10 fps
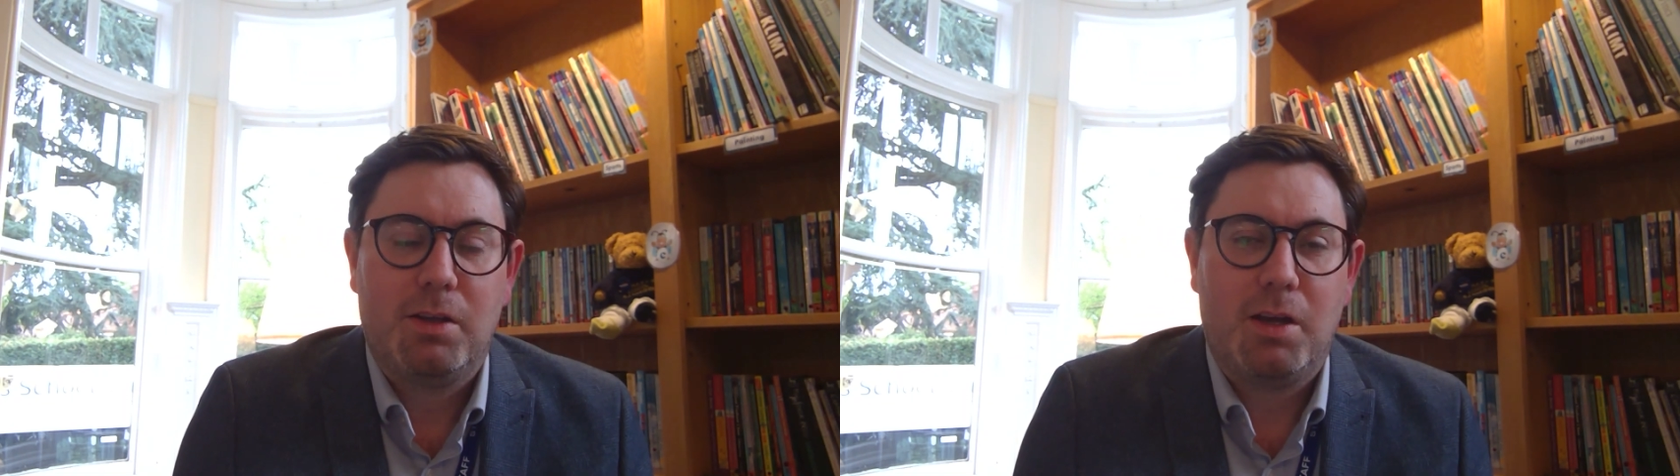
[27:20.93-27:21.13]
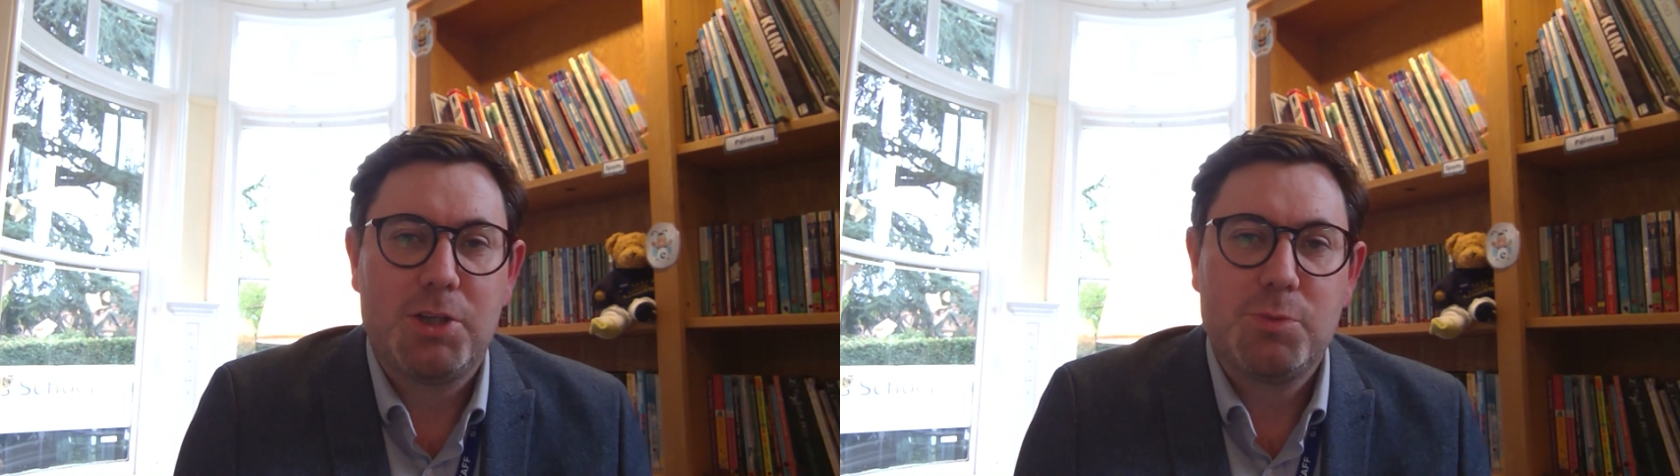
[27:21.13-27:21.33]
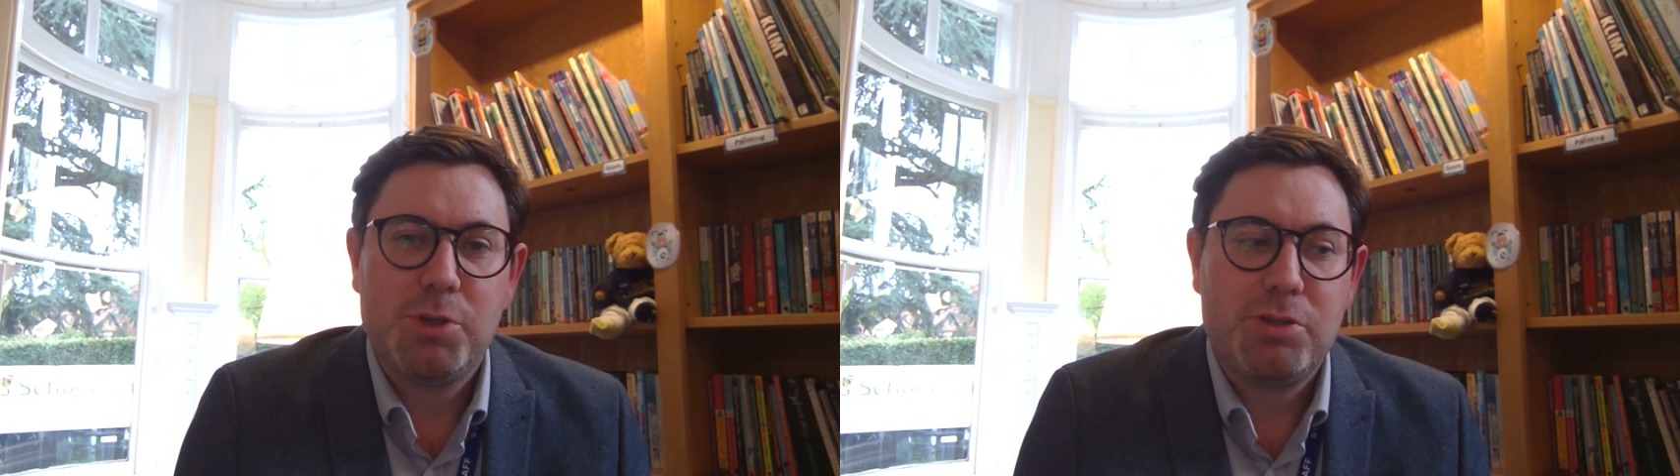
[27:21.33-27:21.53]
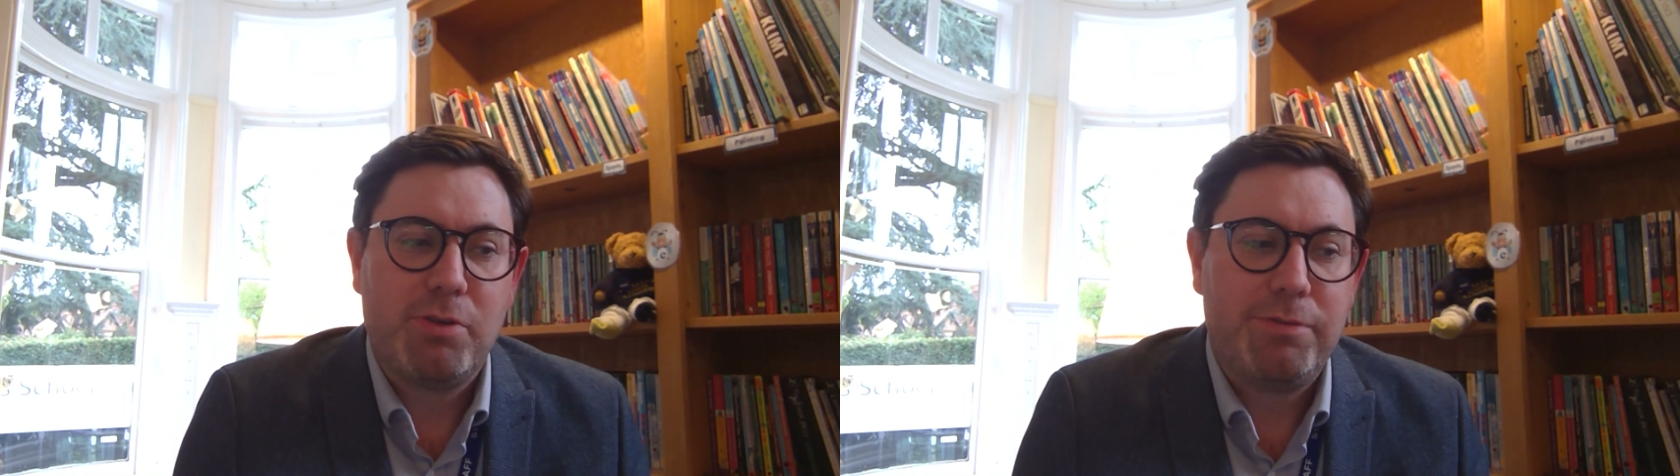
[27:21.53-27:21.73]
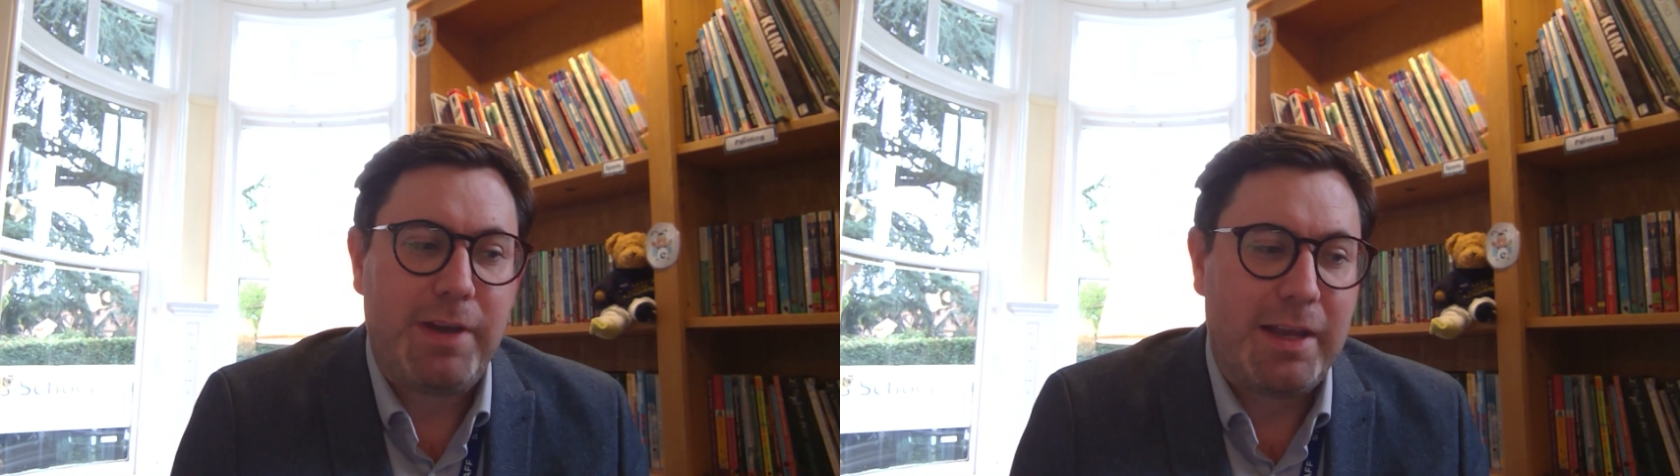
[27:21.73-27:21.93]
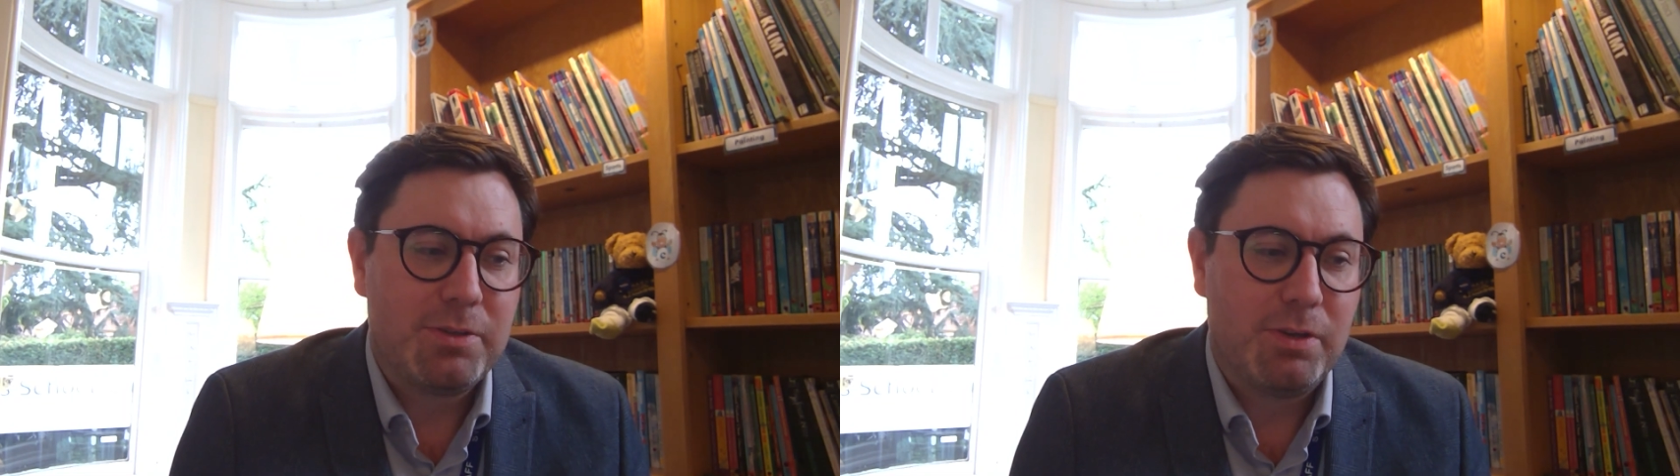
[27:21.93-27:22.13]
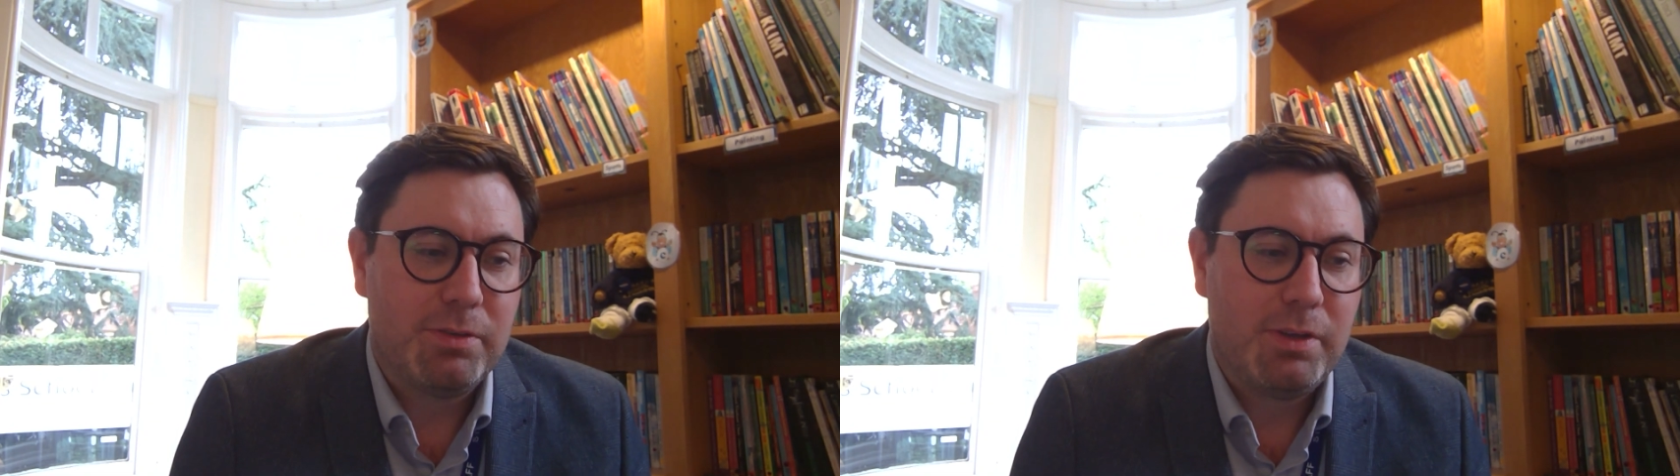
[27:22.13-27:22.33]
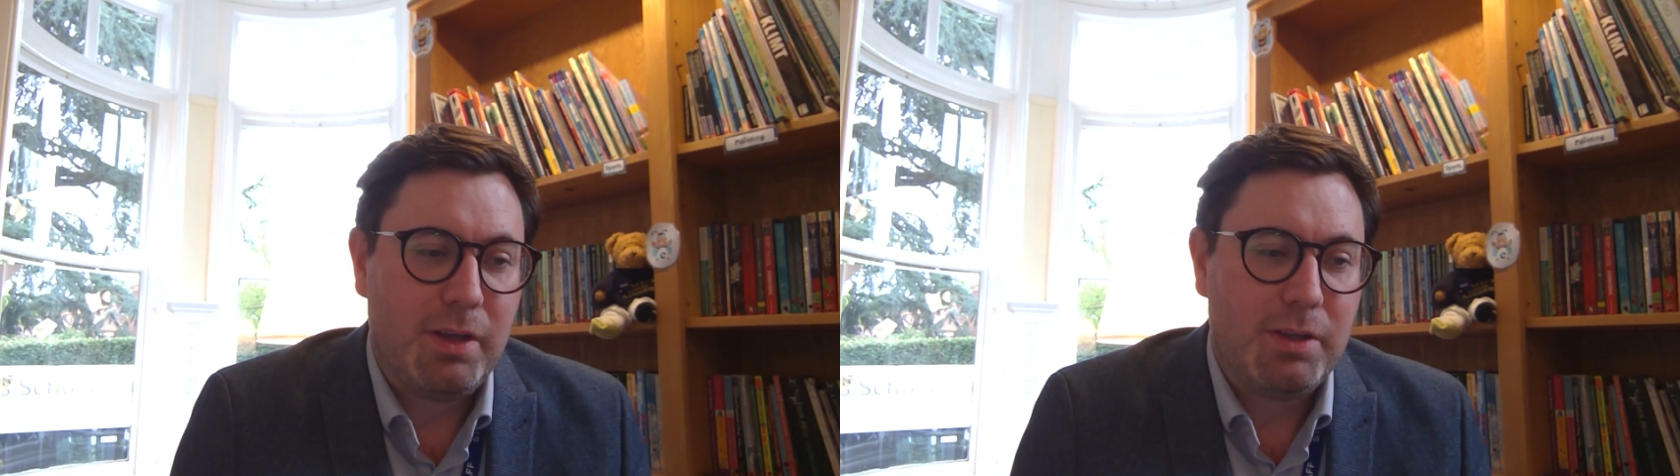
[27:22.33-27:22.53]
I just want you to reflect
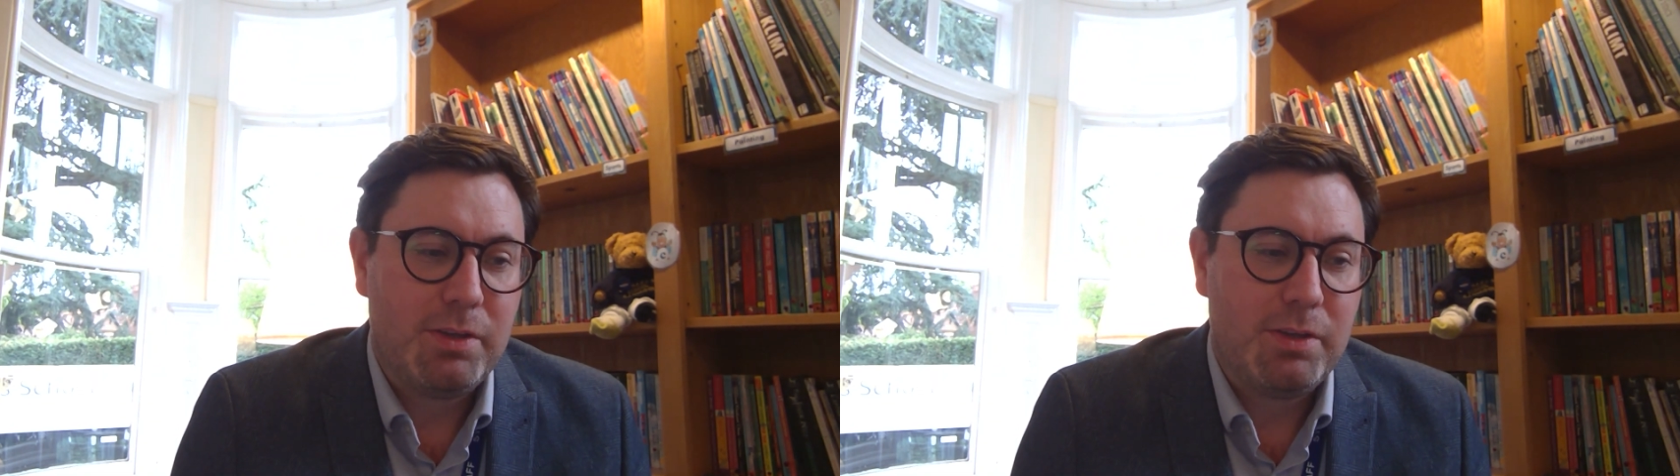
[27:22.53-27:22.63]
on